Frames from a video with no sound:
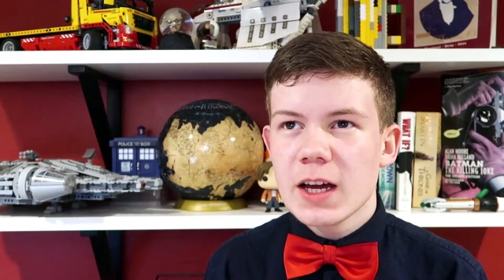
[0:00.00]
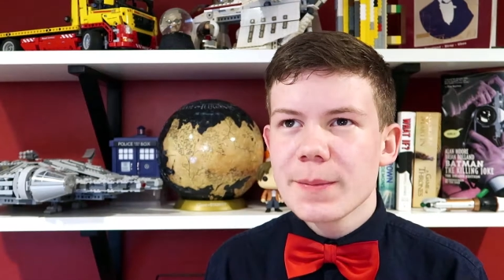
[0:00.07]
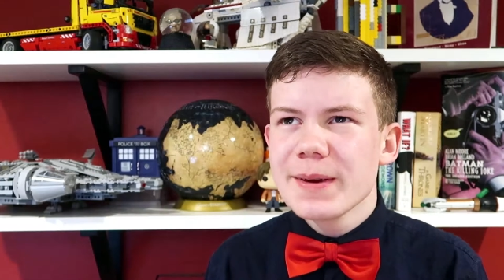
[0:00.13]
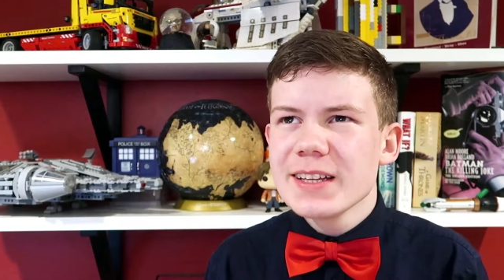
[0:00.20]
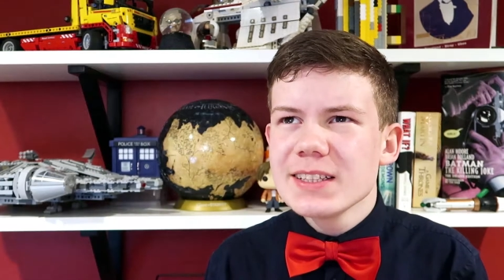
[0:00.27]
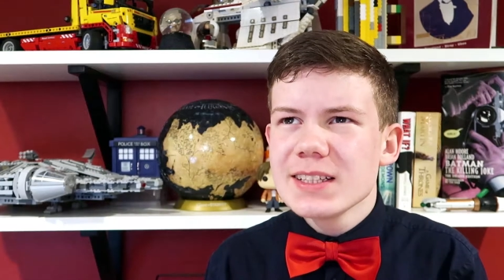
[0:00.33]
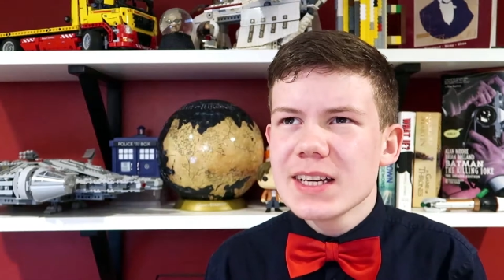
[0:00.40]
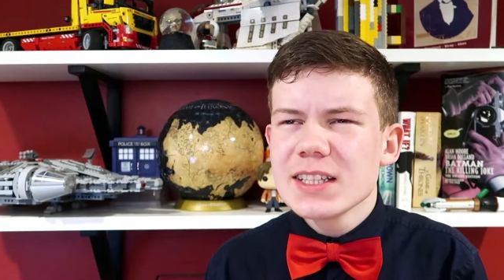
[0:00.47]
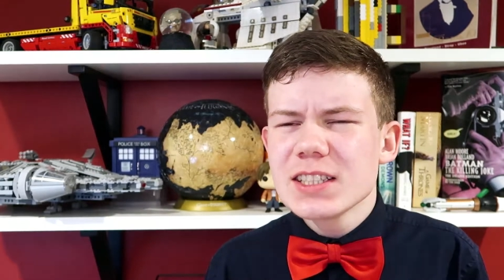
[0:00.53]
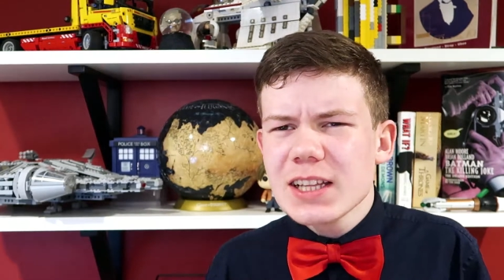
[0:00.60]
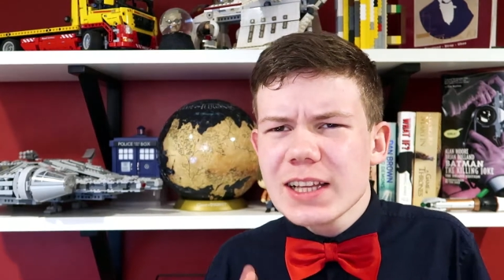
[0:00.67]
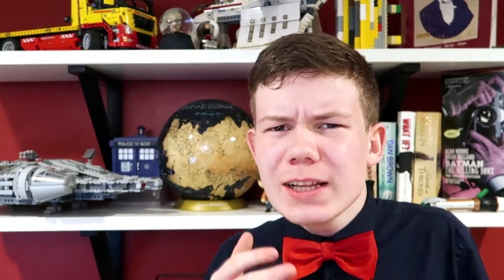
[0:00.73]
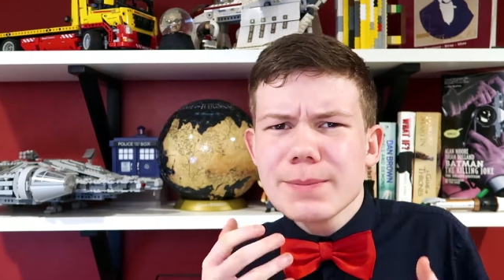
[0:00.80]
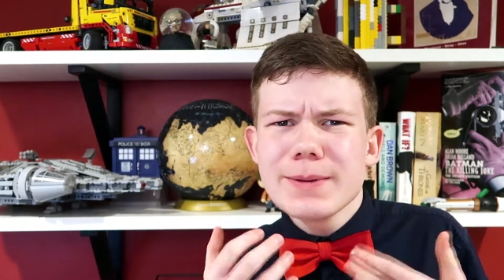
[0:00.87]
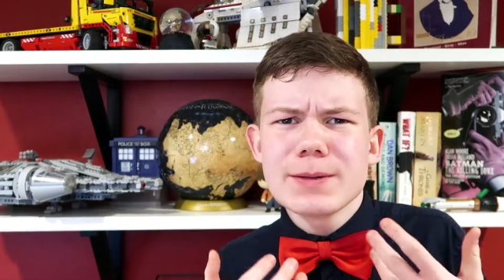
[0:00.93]
I mean, it's a
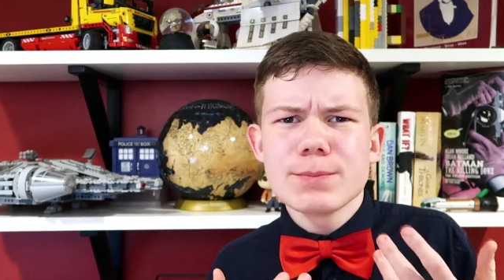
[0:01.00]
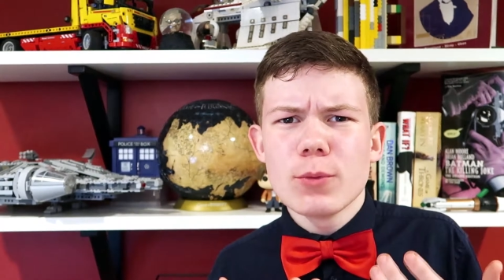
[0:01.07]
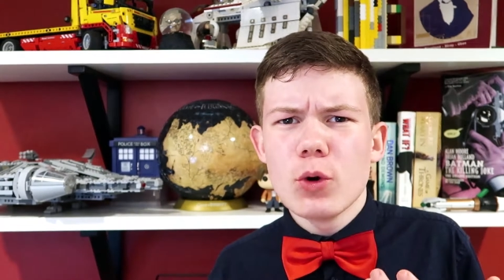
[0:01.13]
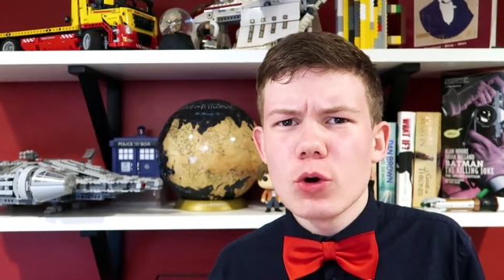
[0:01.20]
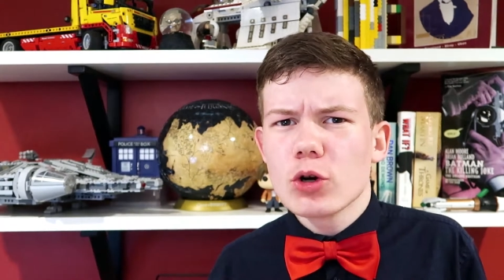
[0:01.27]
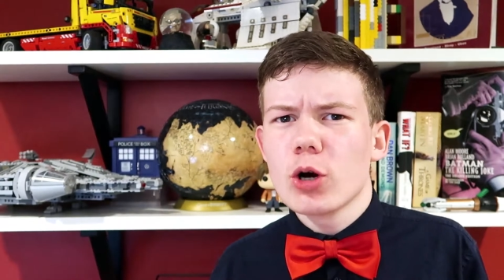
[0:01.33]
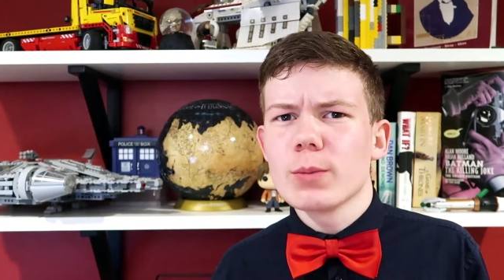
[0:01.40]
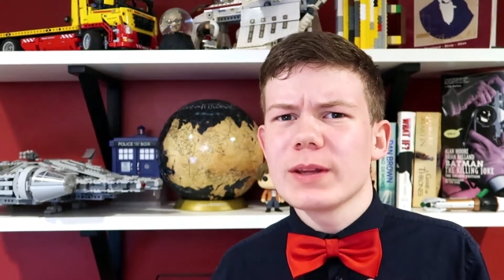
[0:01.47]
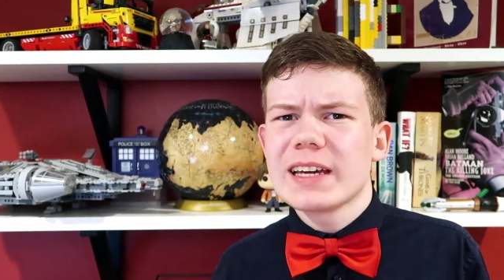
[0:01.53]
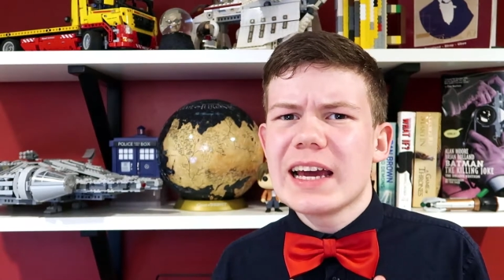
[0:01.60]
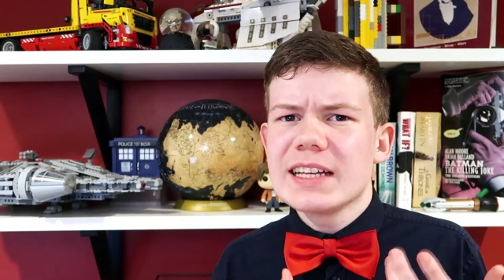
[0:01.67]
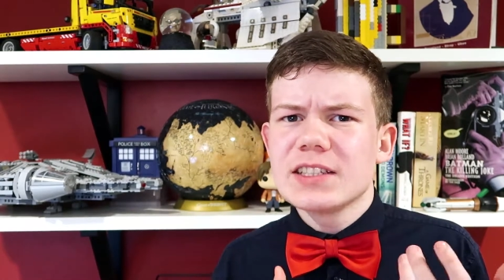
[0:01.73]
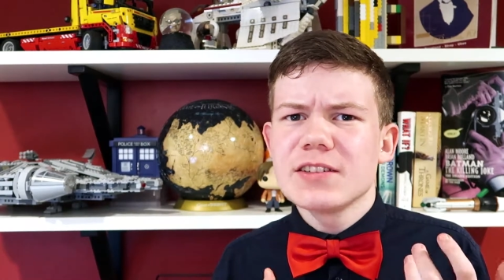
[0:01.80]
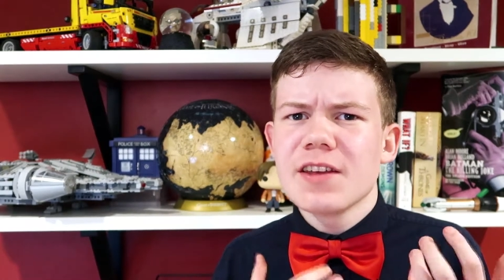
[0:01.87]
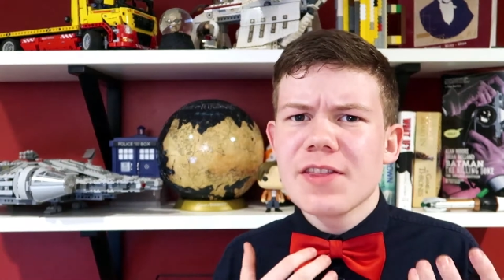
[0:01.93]
little bit more
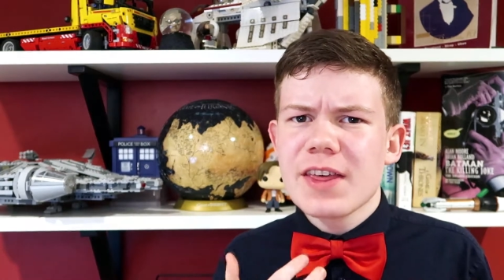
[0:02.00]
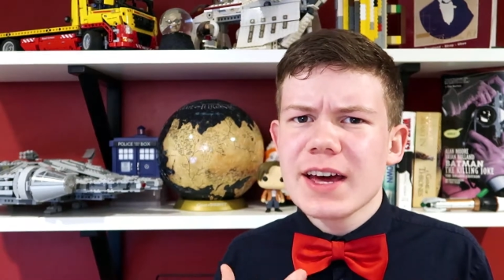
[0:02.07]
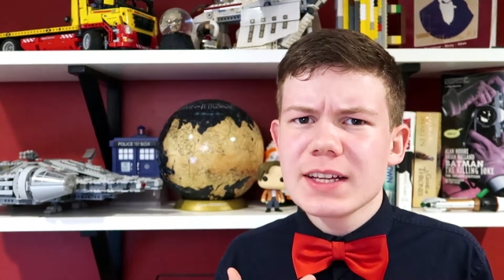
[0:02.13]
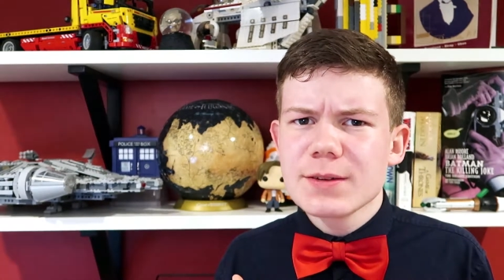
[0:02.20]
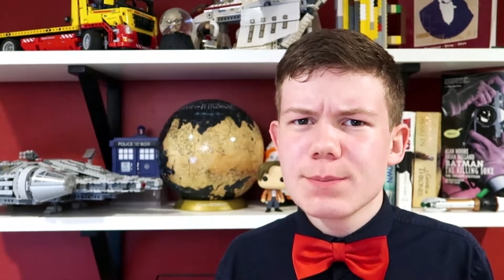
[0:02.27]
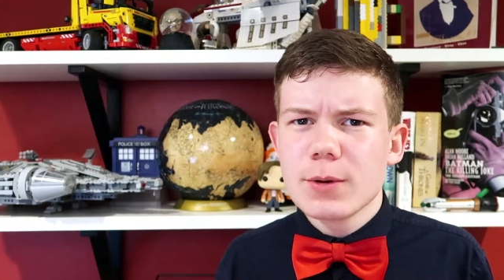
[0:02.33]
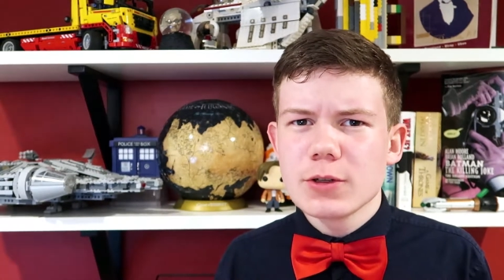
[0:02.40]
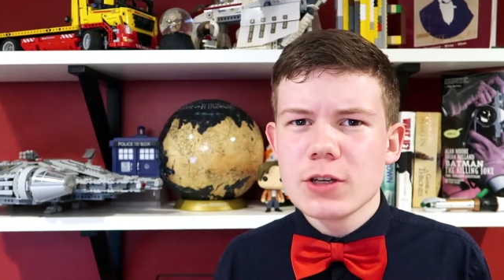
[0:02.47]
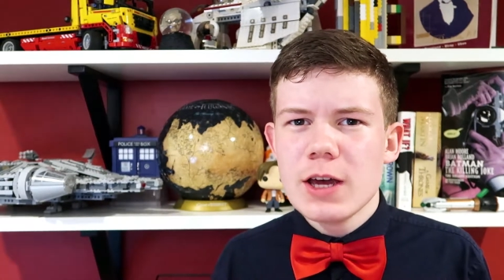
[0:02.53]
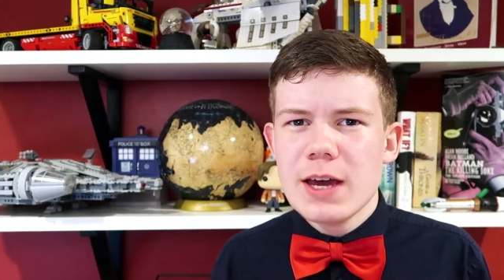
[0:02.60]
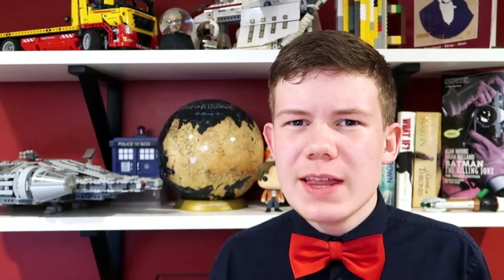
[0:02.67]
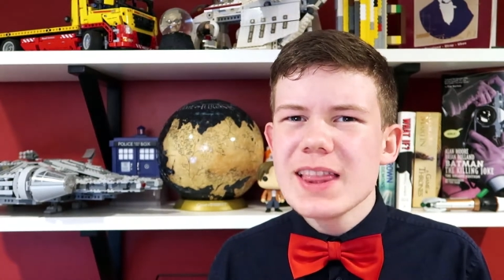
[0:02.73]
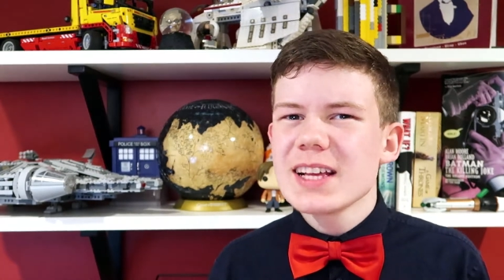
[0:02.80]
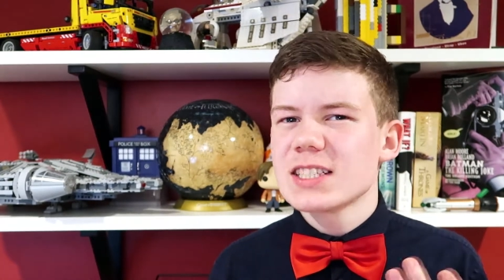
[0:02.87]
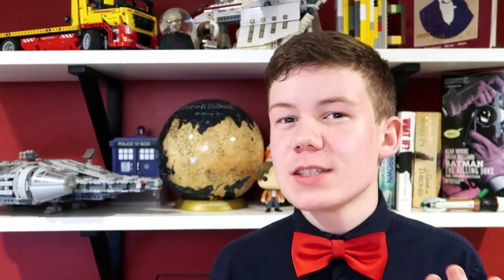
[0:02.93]
complicated than that, but
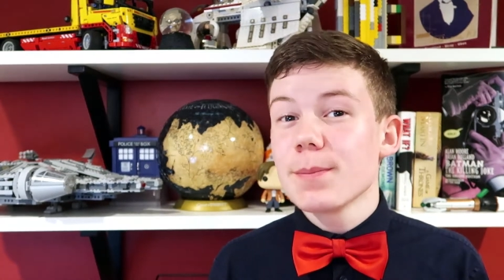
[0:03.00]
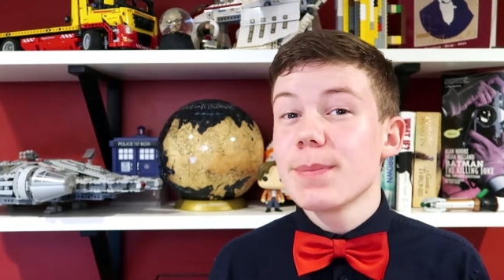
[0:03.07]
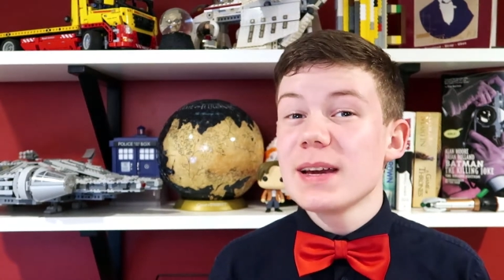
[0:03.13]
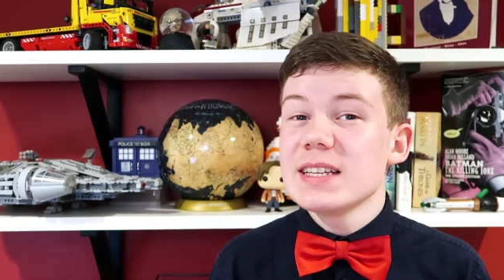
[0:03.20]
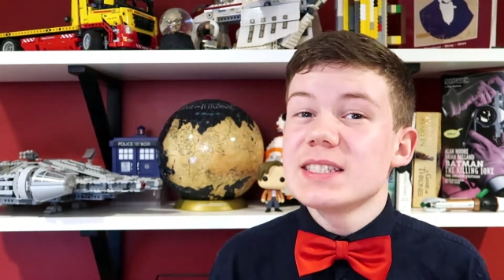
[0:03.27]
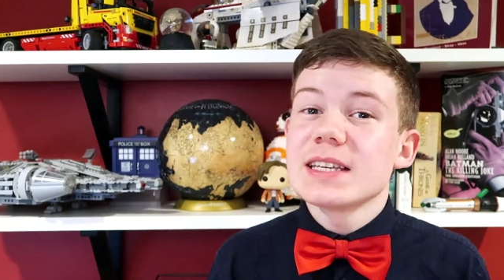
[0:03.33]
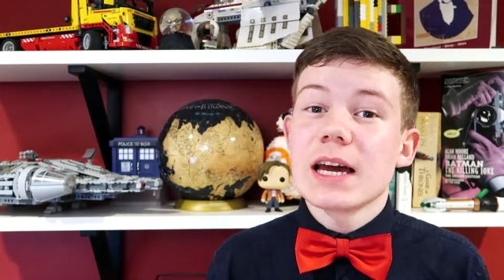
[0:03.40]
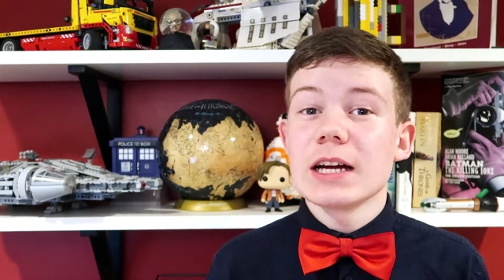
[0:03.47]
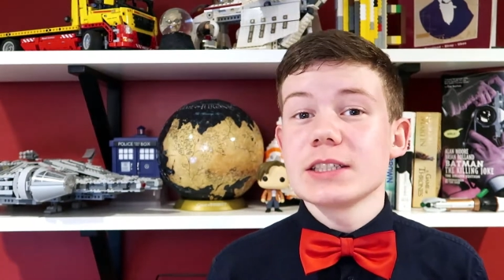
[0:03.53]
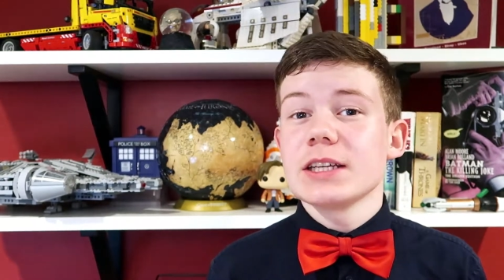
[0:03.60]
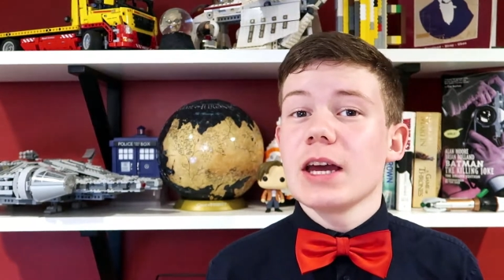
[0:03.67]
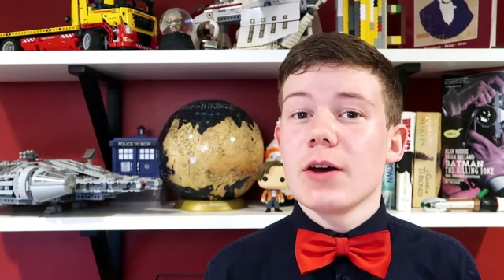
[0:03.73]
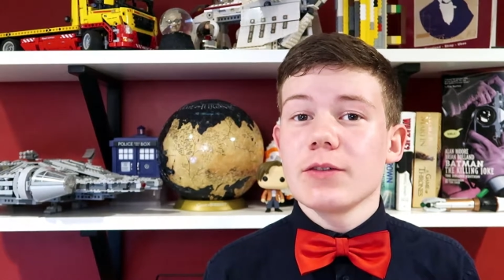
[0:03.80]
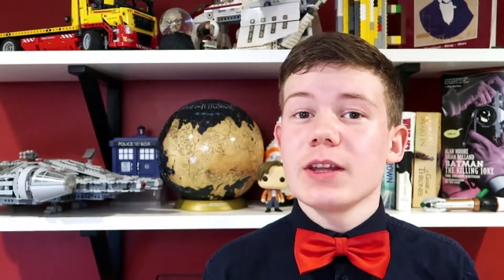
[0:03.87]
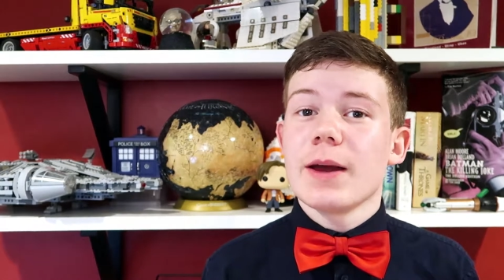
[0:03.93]
that's the basic
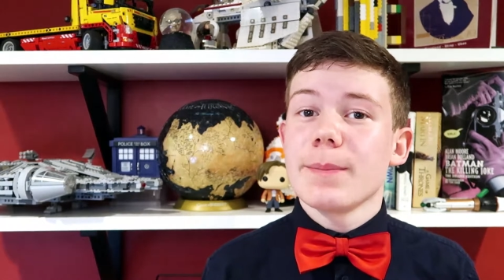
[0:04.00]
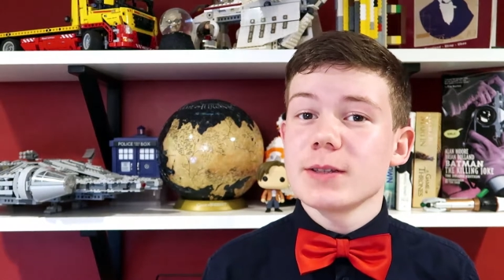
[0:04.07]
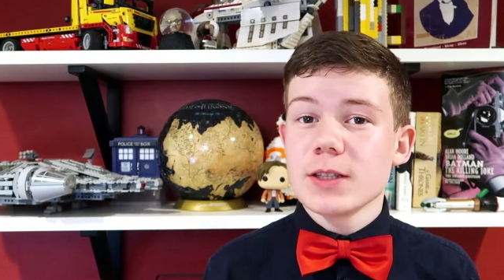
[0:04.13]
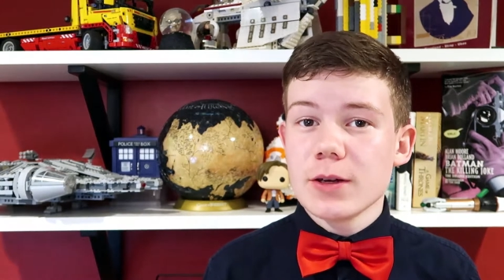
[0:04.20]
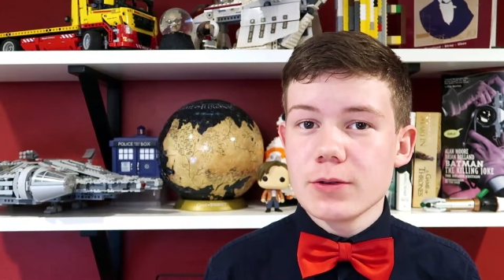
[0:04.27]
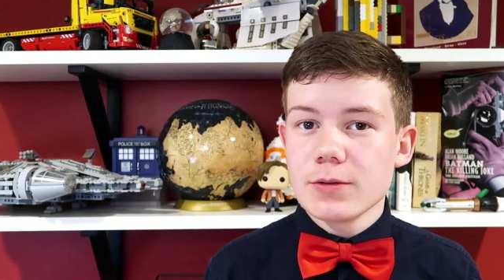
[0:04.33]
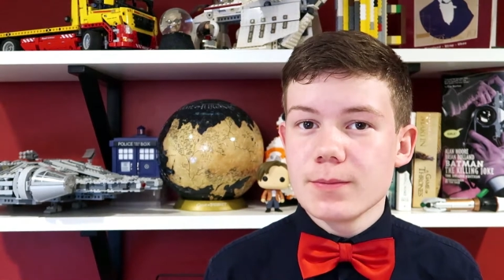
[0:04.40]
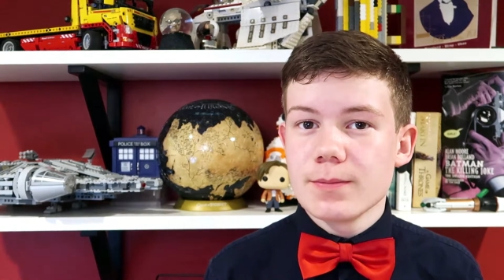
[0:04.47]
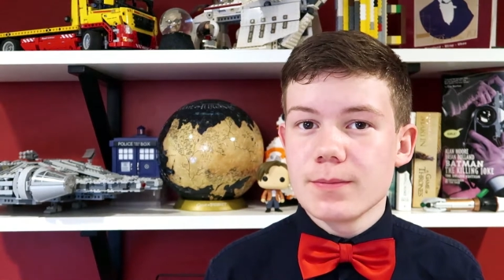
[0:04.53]
idea of the episode.